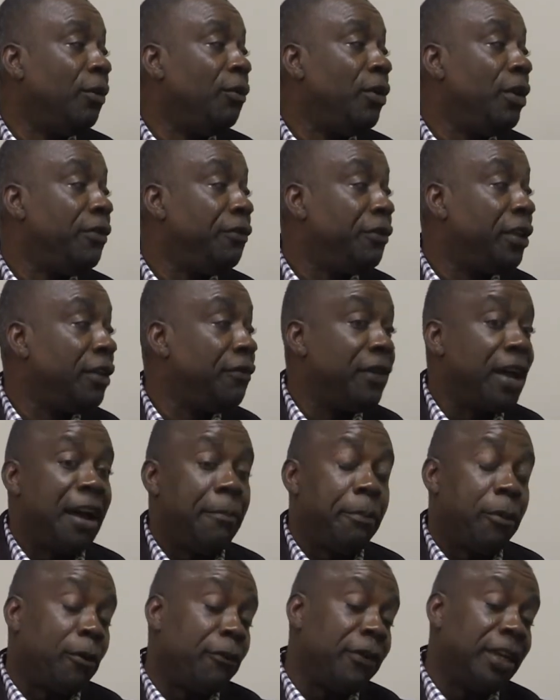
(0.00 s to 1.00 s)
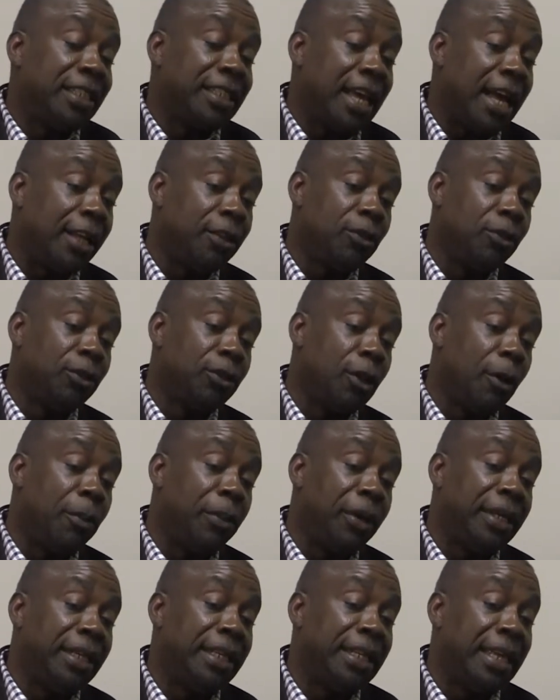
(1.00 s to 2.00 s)
We've given her, prophesied to
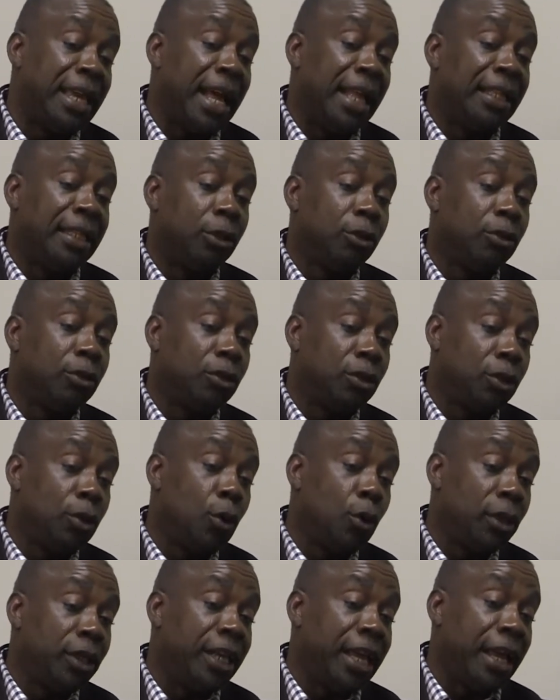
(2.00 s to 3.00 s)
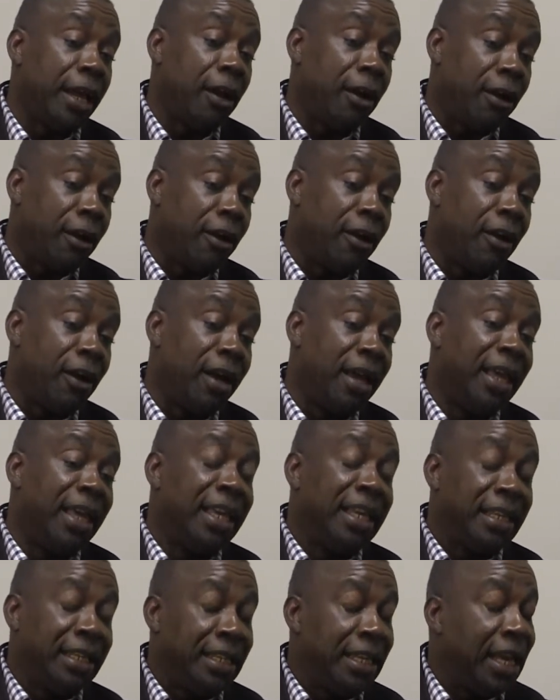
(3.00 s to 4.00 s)
somebody and told her
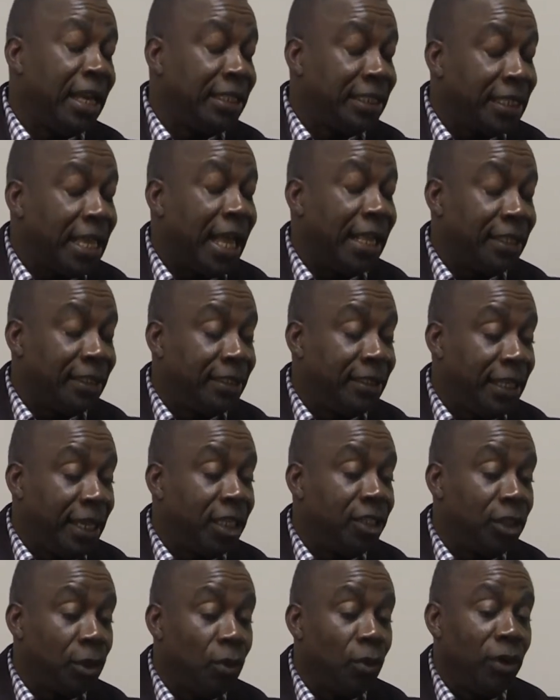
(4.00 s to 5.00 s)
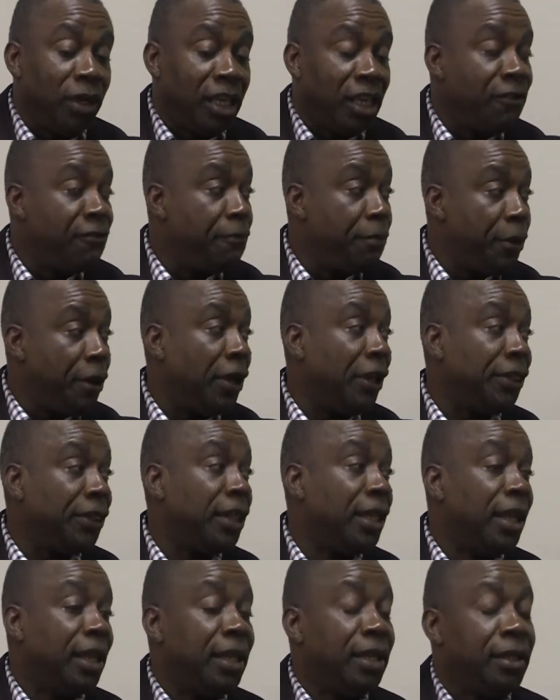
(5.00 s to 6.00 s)
the exact day she would give birth.
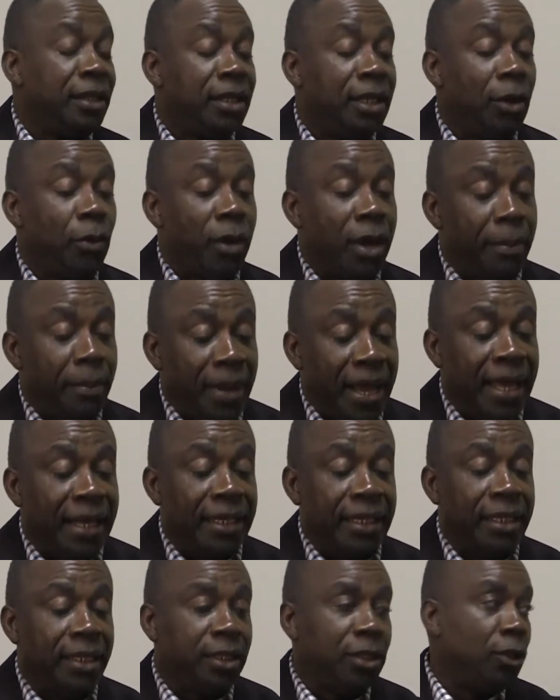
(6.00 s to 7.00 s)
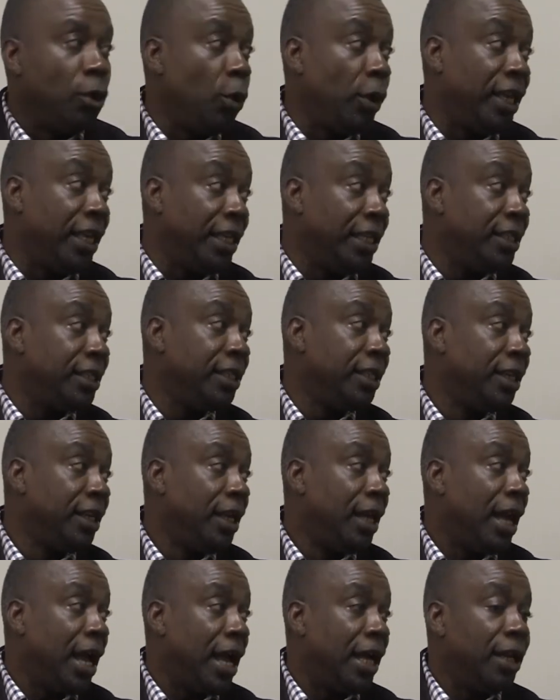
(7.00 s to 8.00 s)
They were married, no kid,
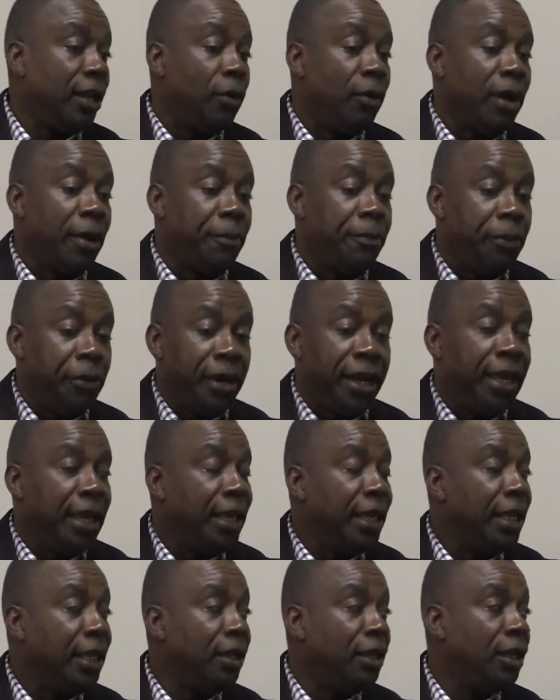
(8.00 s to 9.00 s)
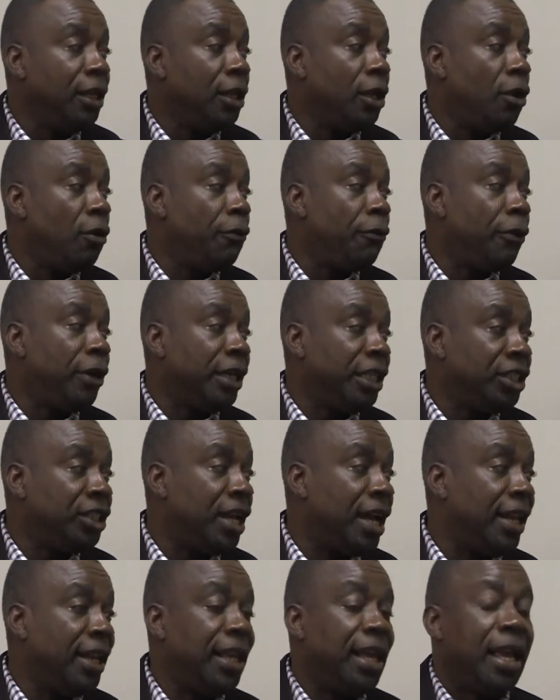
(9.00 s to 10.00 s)
and they were praying, you know, for a
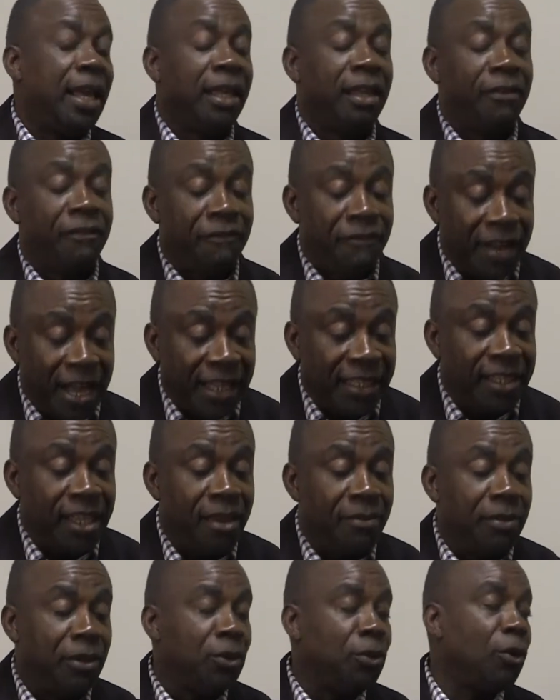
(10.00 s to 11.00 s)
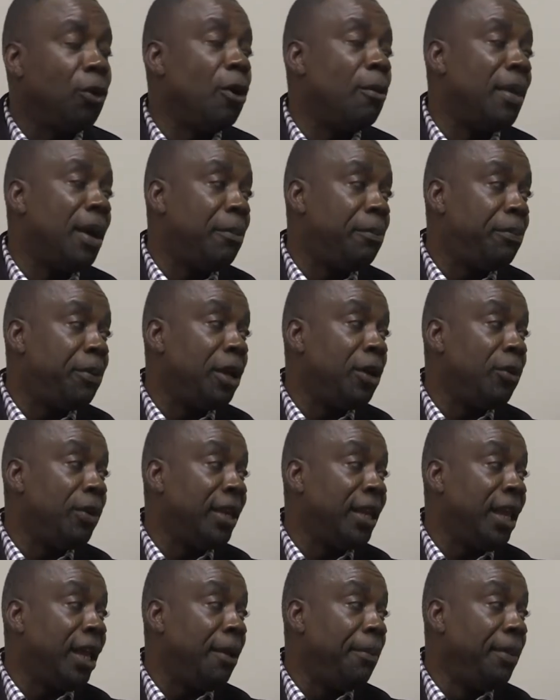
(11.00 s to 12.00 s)
child. They invited me to come and pray
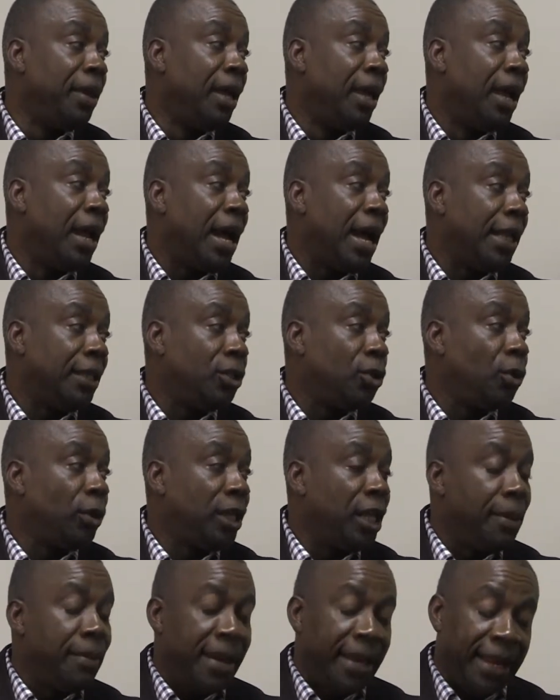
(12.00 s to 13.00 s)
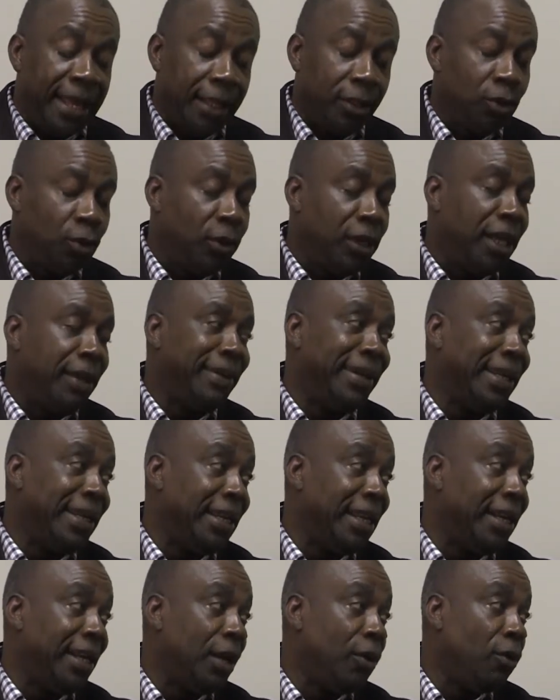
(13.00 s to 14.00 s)
with them. I told them the
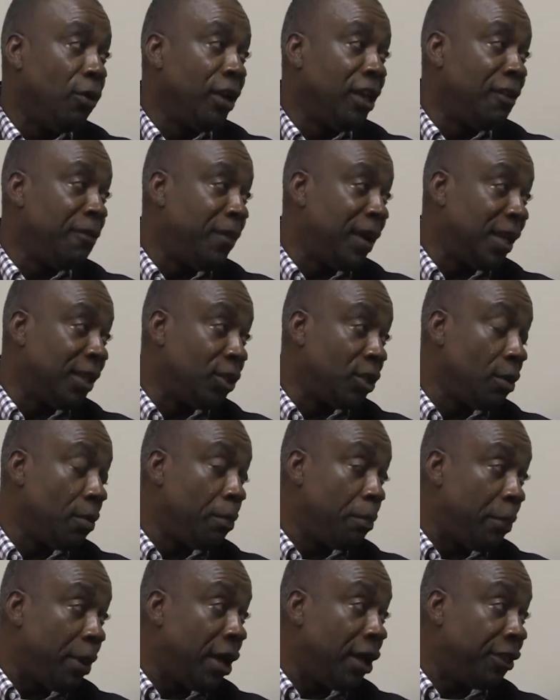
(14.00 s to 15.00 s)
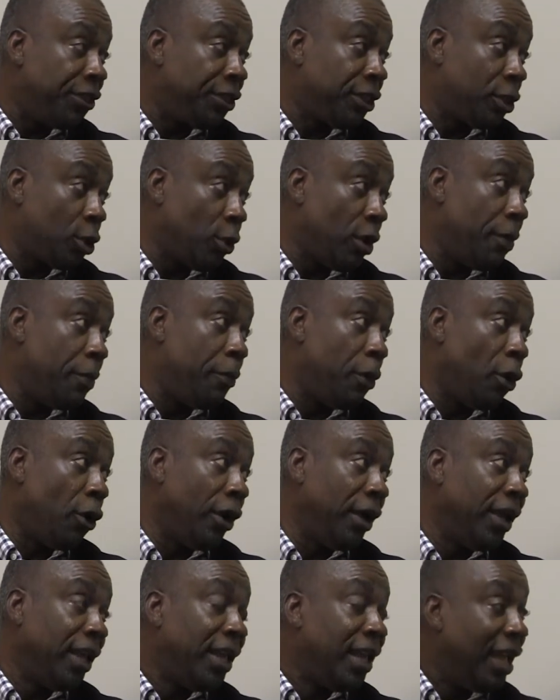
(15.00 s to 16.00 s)
day they would give birth to a
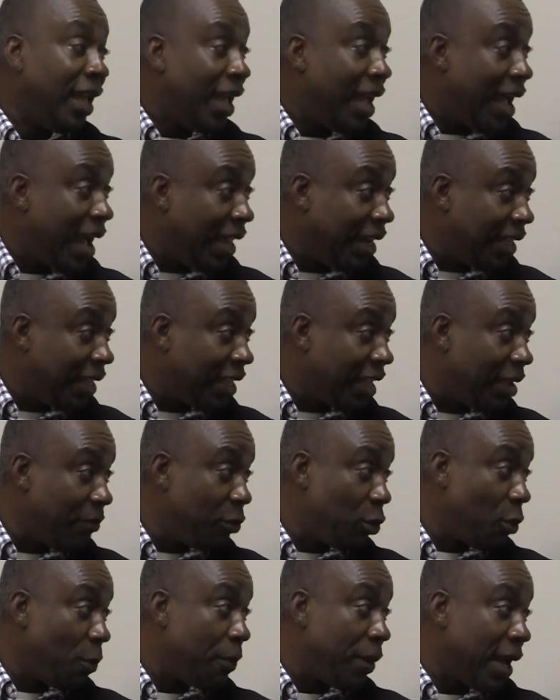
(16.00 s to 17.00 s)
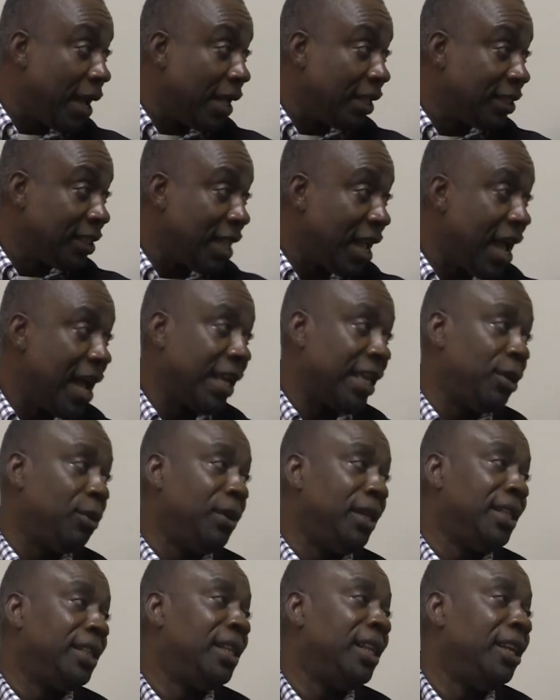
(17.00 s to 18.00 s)
boy. And it came to pass
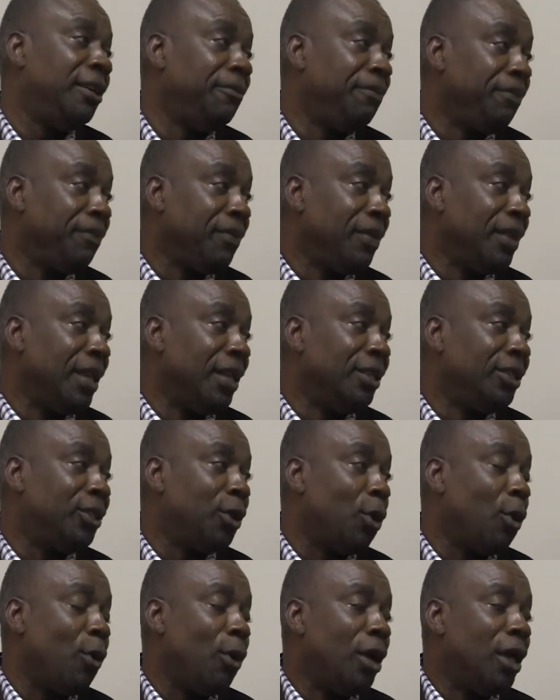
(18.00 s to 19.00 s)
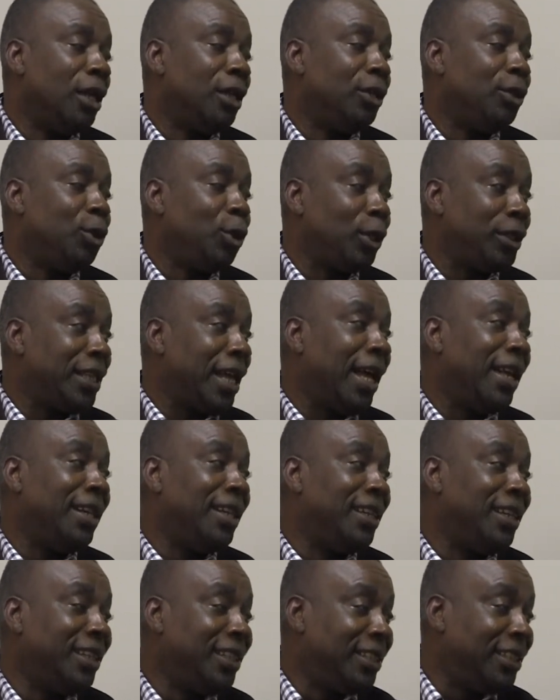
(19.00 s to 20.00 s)
accurately. So those are
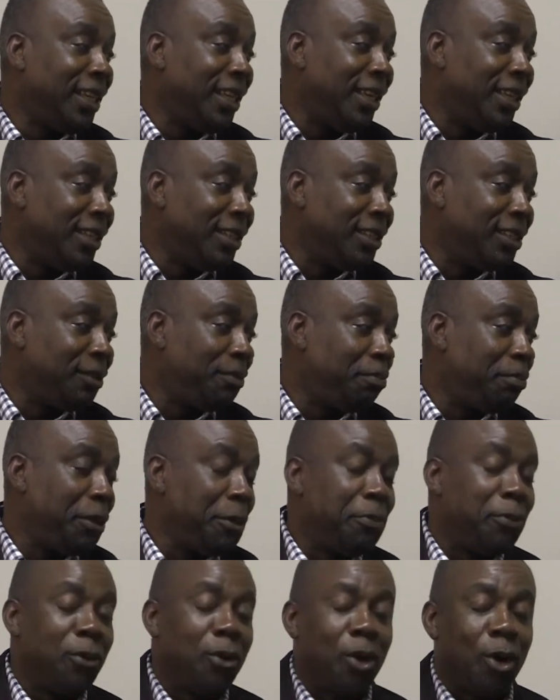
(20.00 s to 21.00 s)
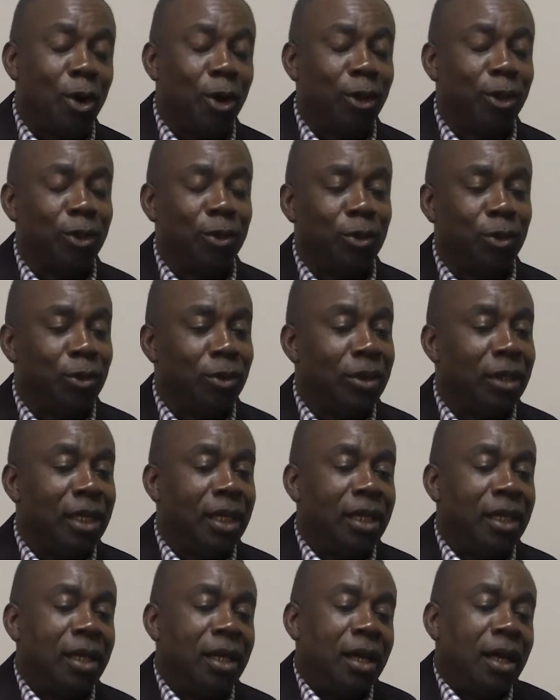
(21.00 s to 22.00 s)
the reasons people call you
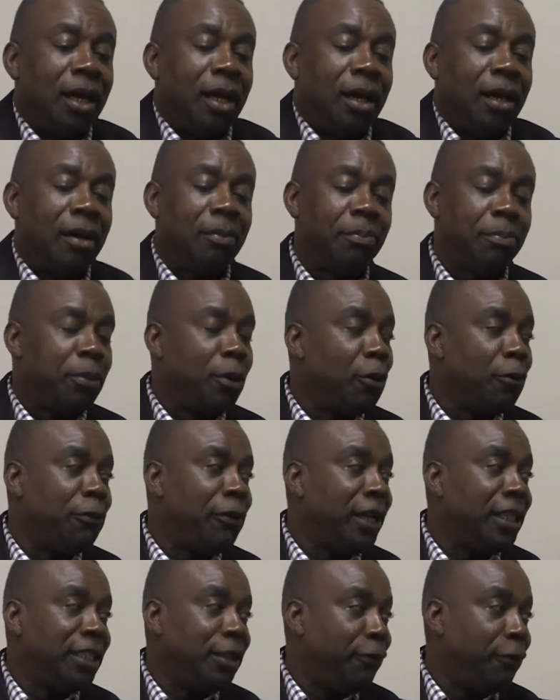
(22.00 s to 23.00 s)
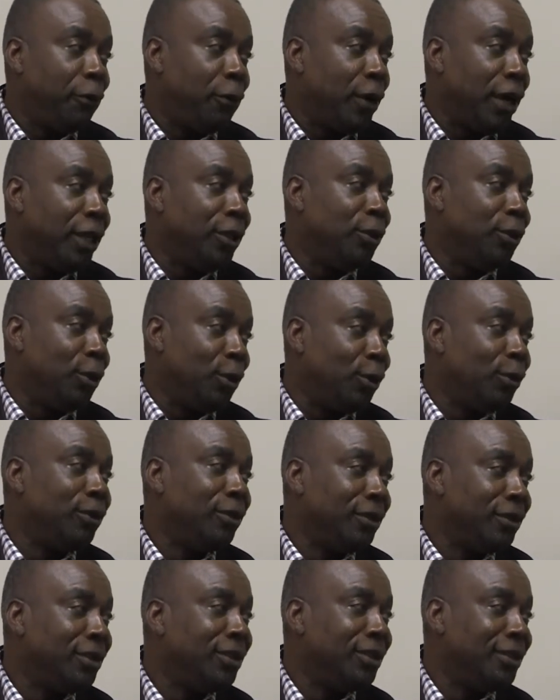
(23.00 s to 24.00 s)
prophet even when you
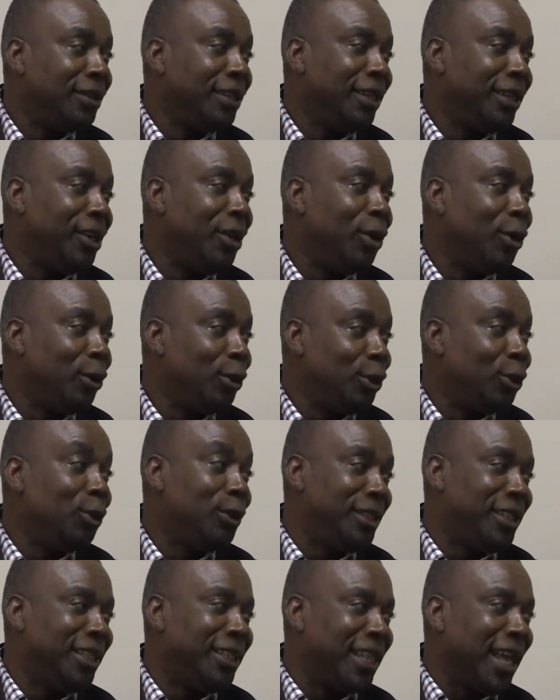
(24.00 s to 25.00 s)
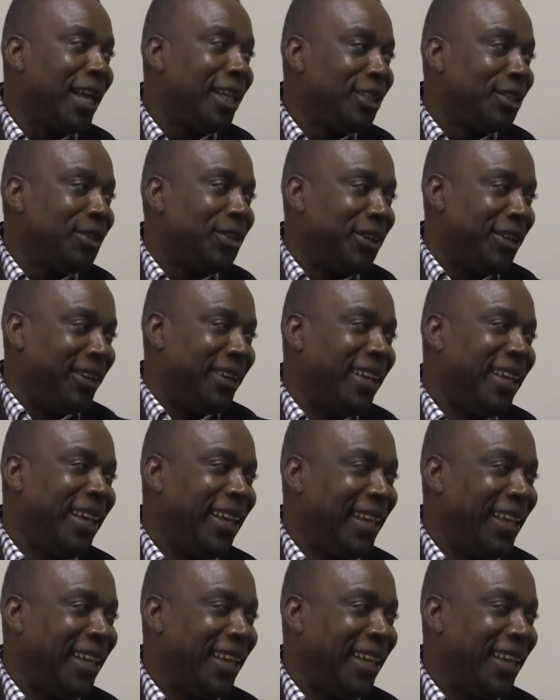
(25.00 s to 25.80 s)
don't you know, use the title.